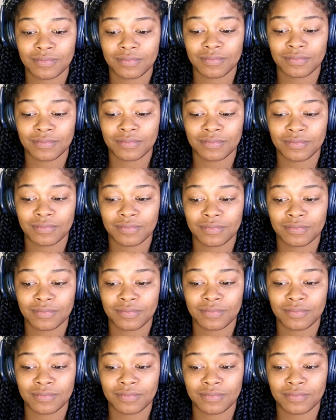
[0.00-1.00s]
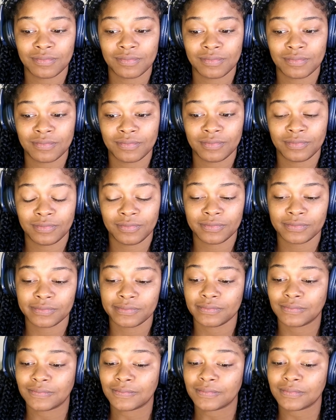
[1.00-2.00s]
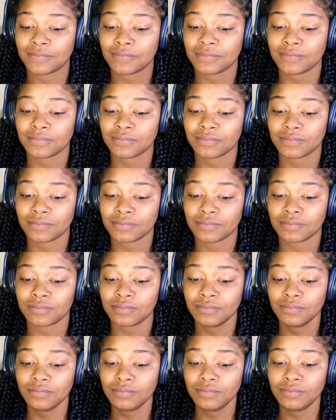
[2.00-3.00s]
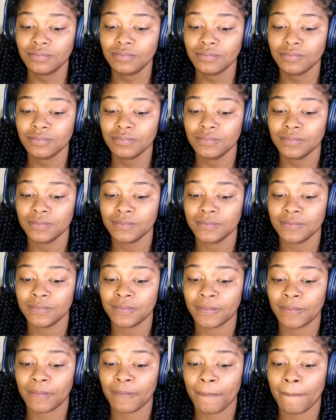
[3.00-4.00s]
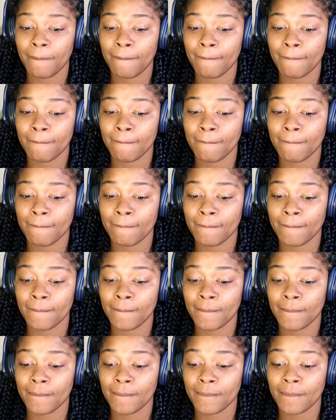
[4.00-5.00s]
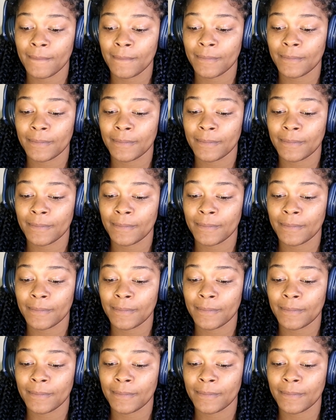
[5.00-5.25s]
This person isn't speaking.